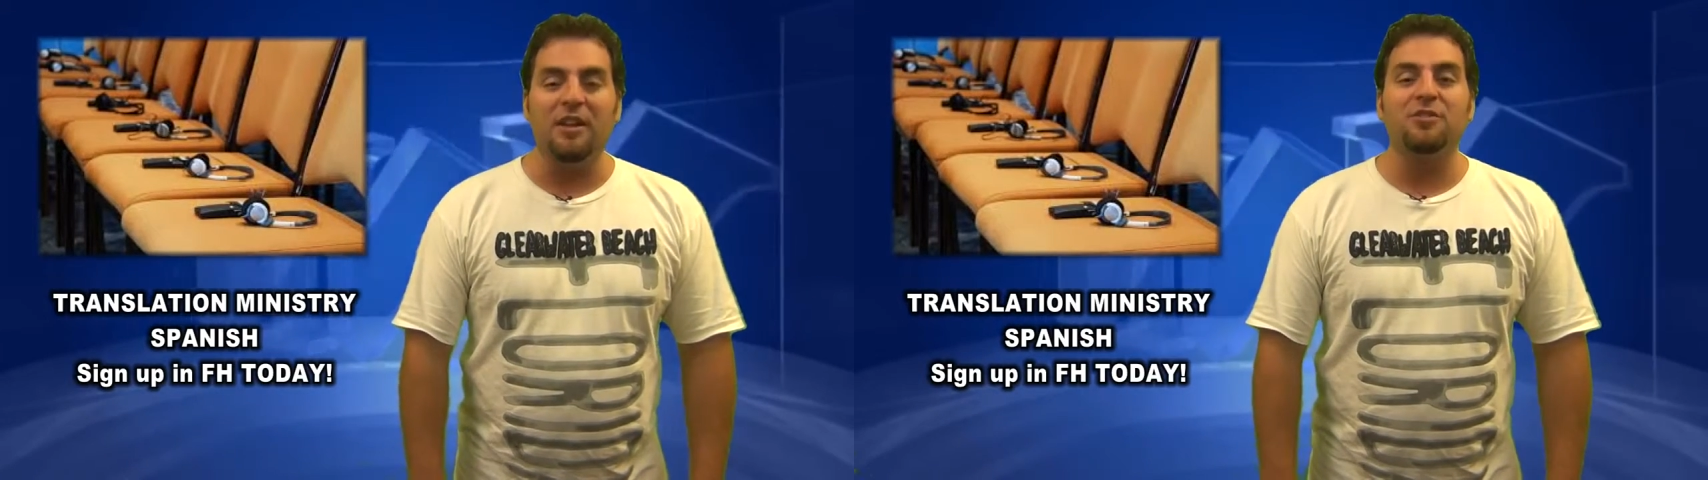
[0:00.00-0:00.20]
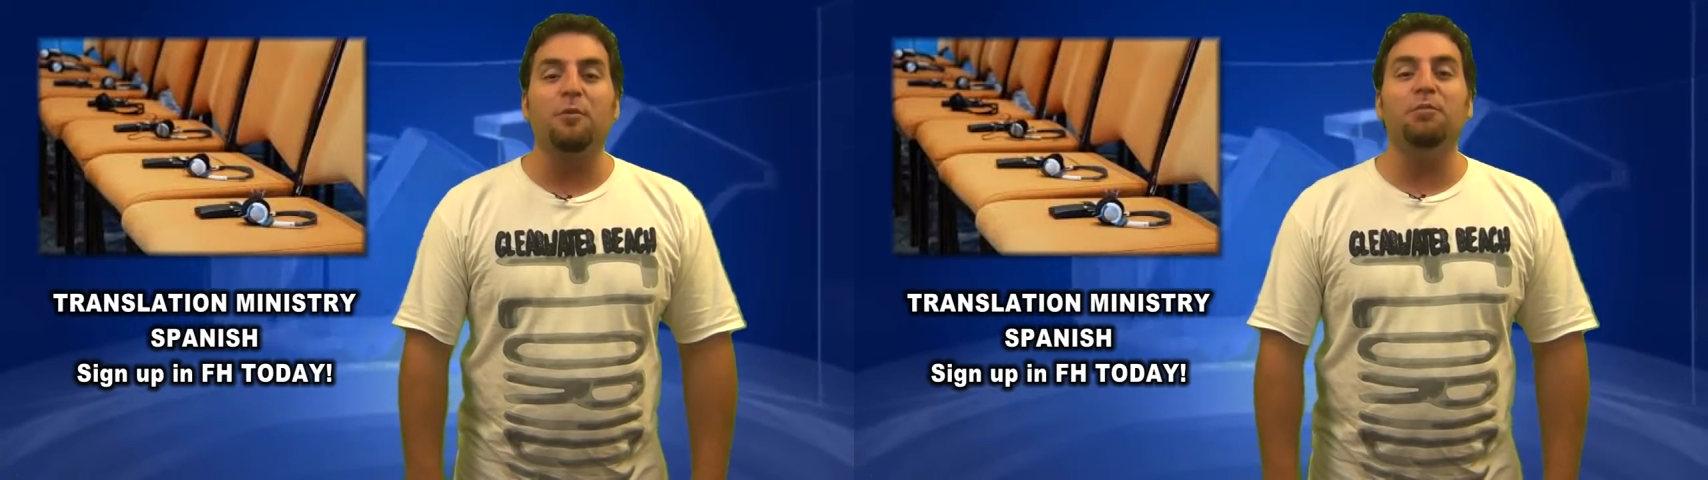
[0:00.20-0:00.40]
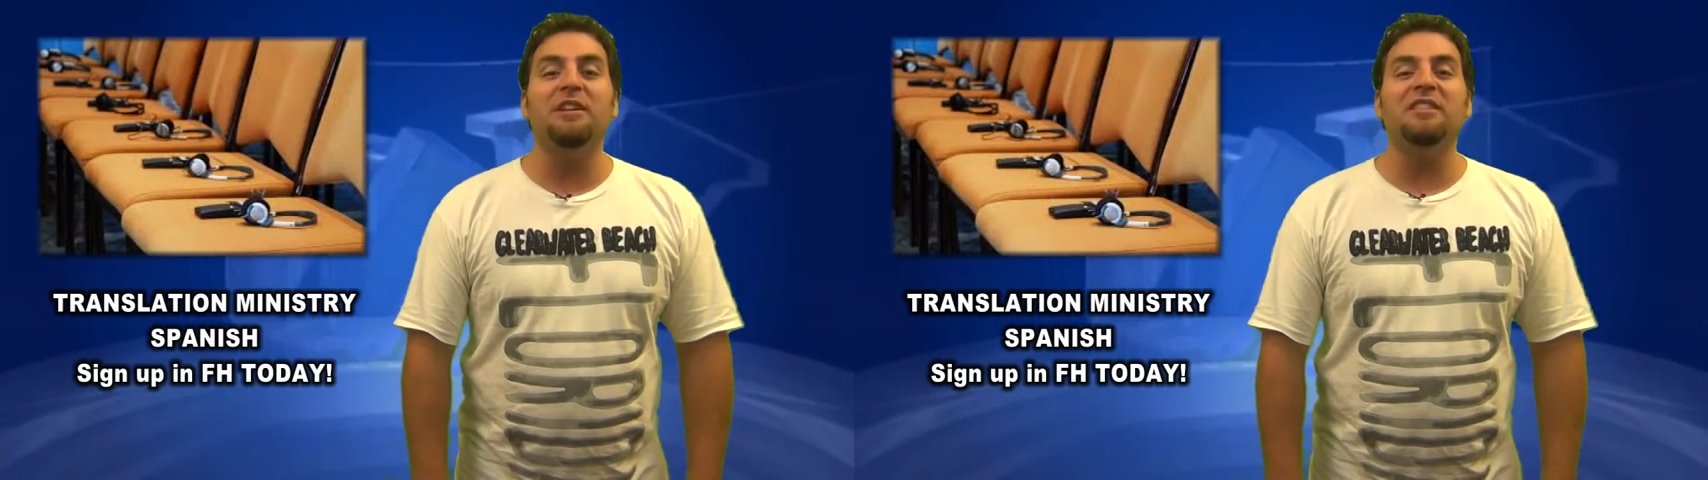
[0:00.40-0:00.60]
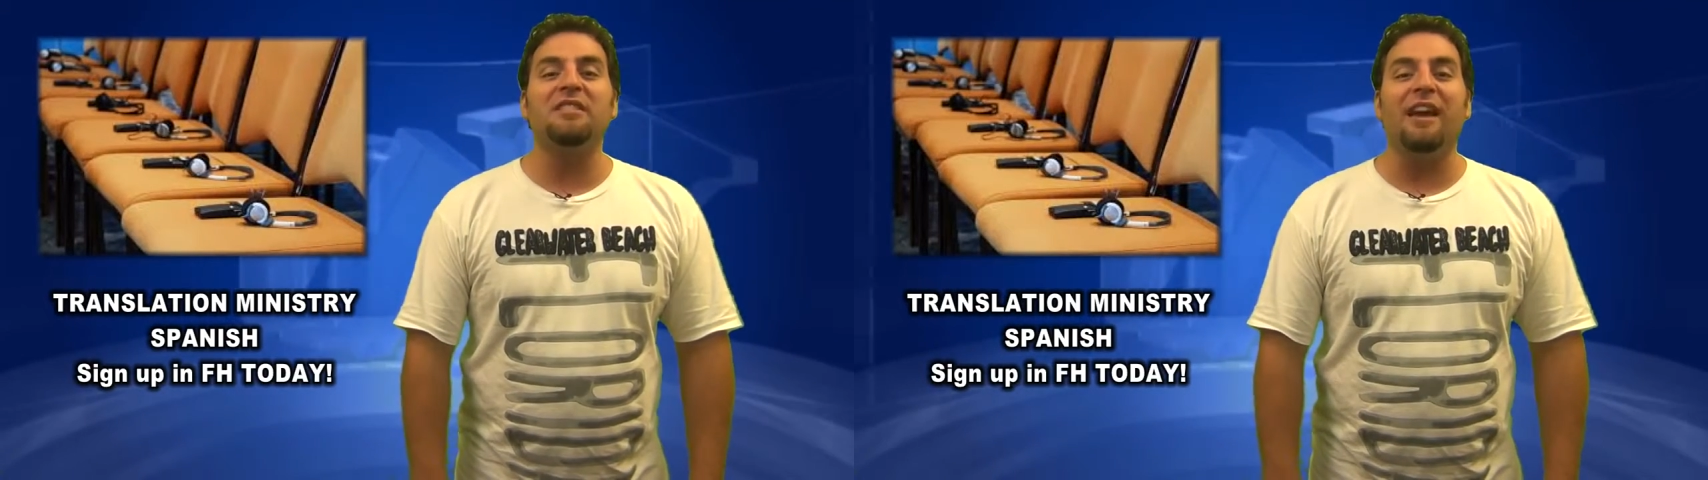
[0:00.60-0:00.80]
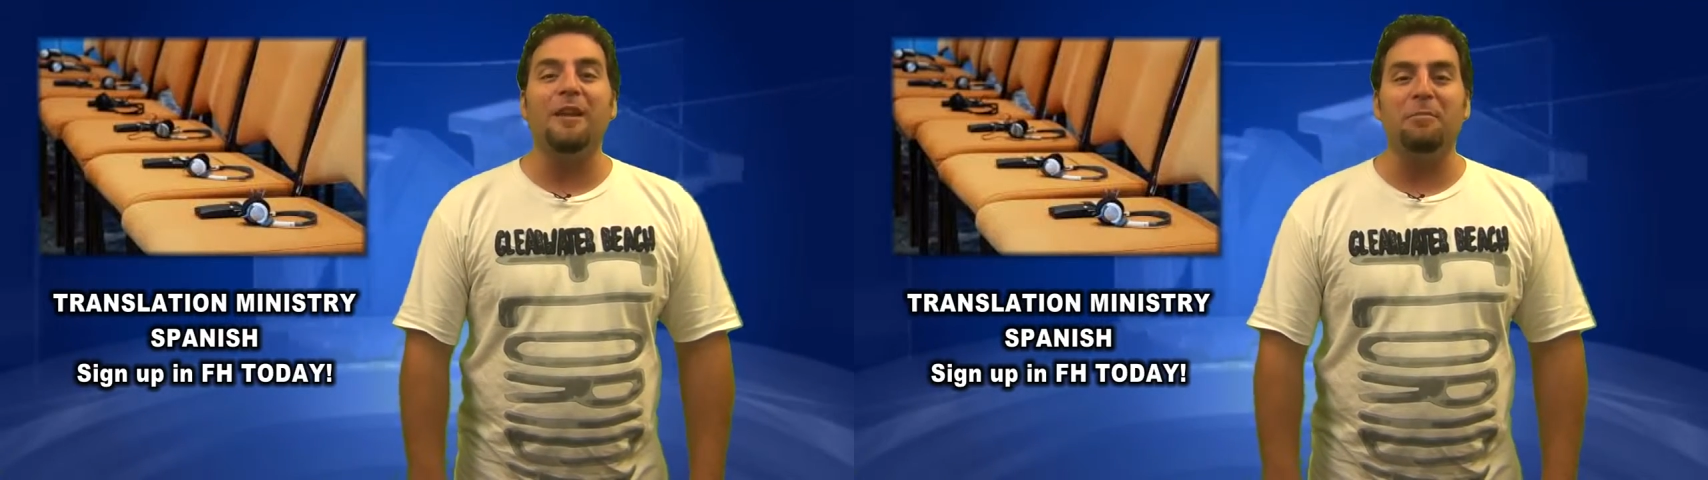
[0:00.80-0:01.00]
So please
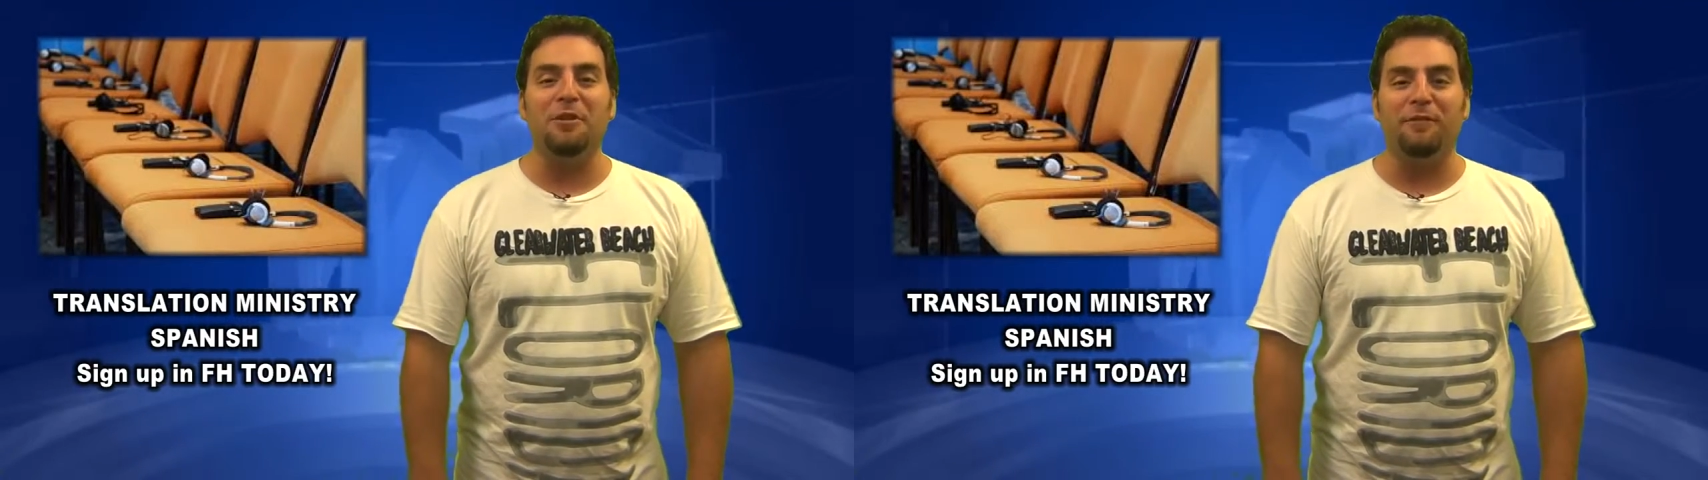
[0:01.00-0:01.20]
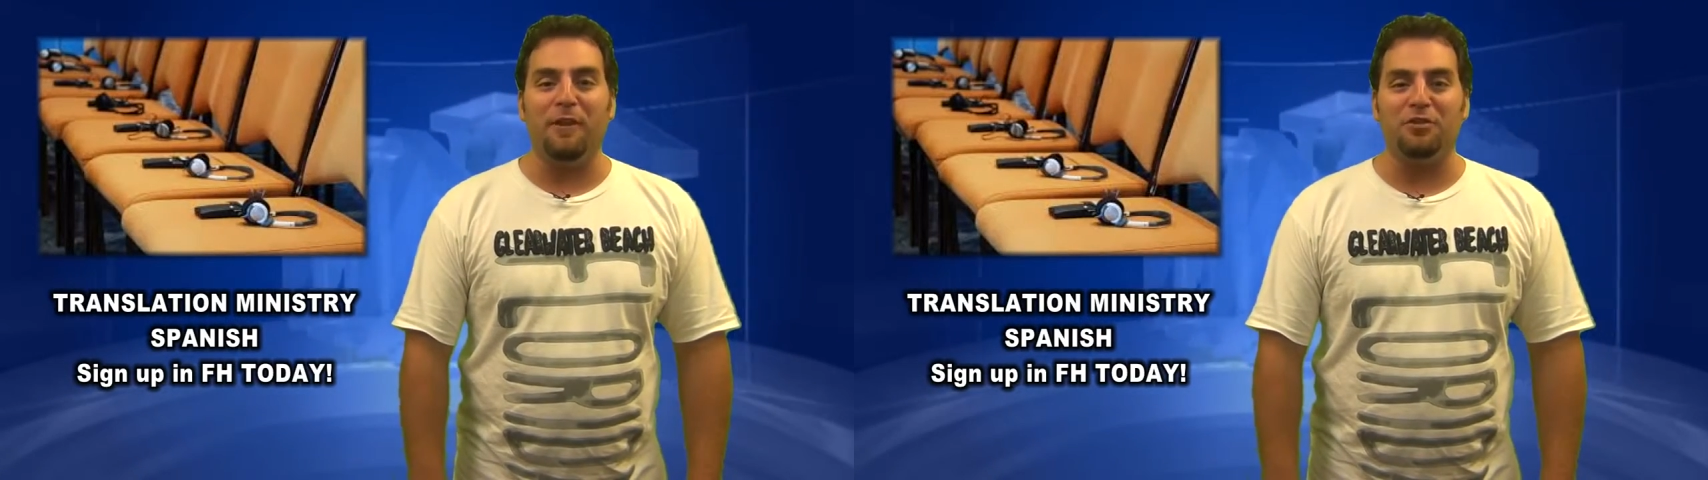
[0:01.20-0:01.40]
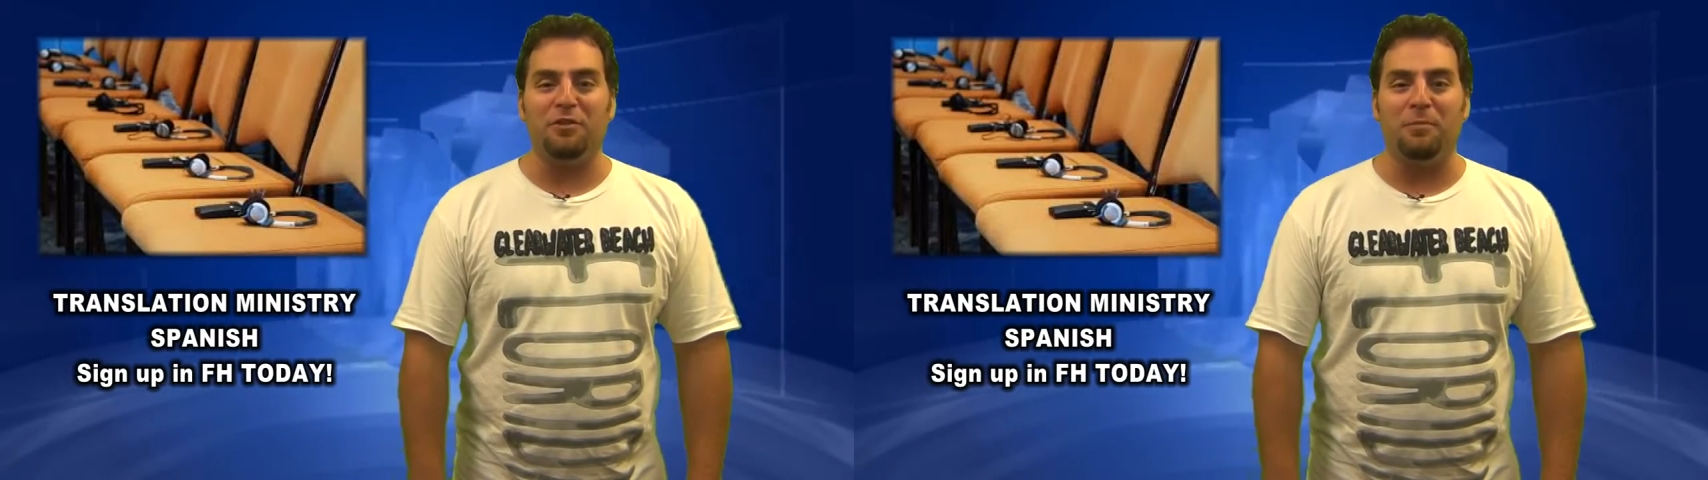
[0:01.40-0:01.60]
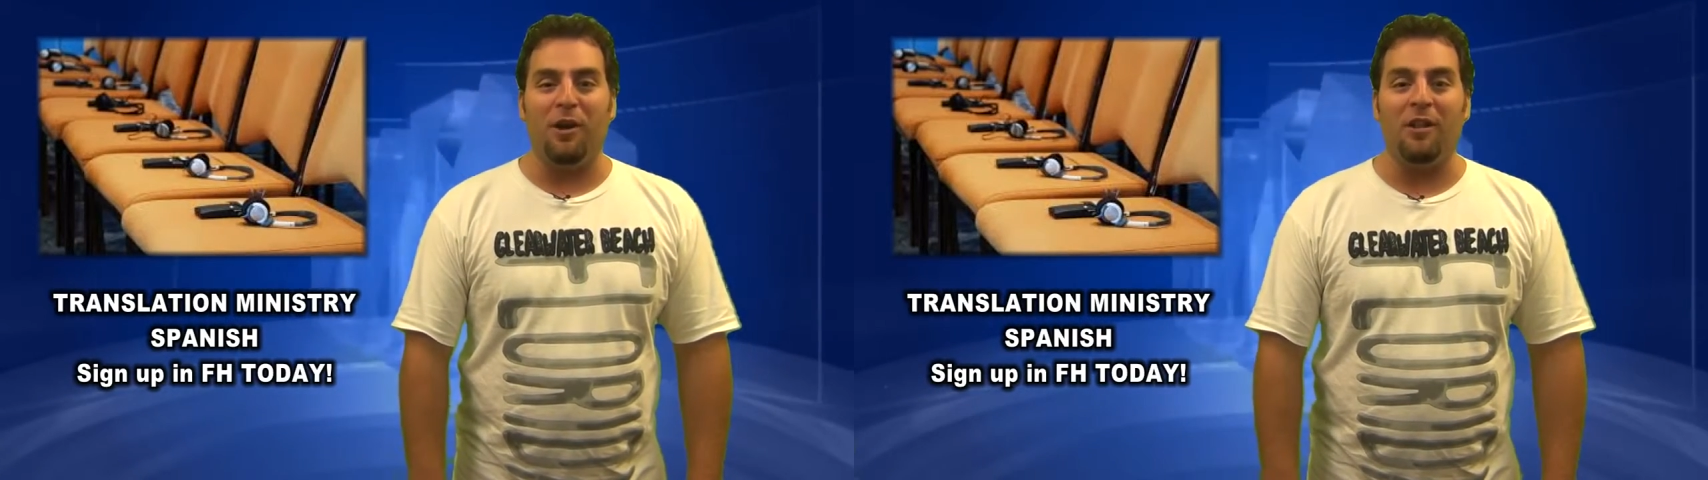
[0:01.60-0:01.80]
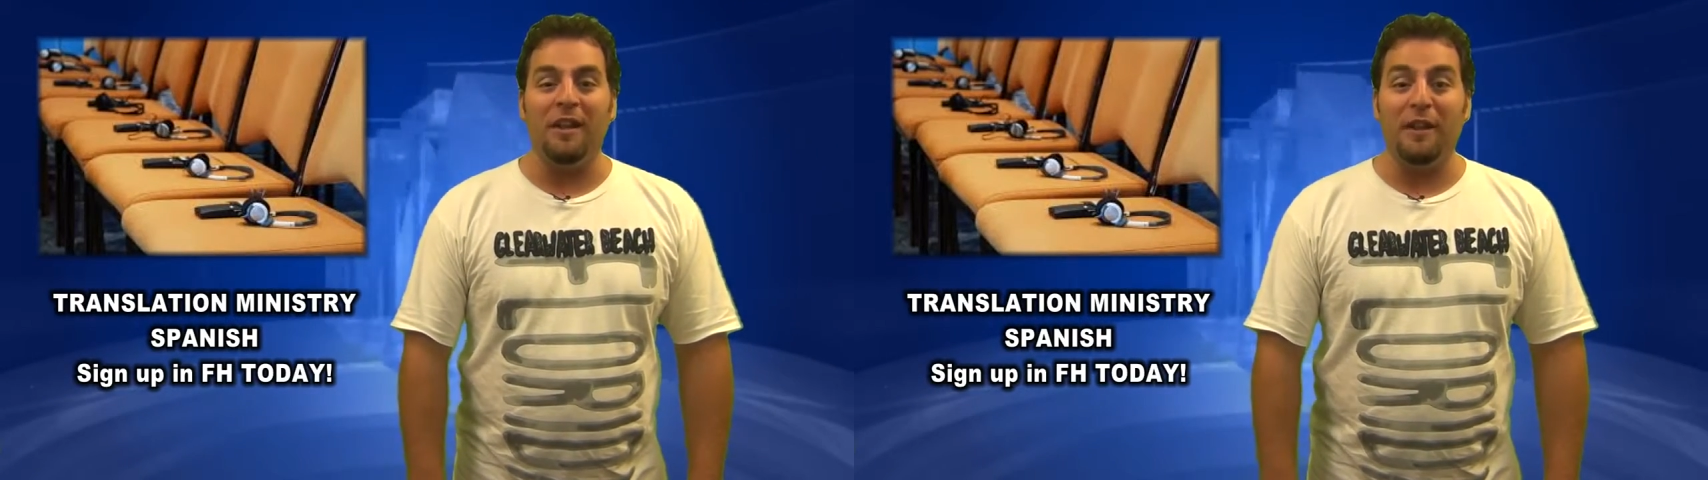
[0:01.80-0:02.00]
sign up in the fellowship hall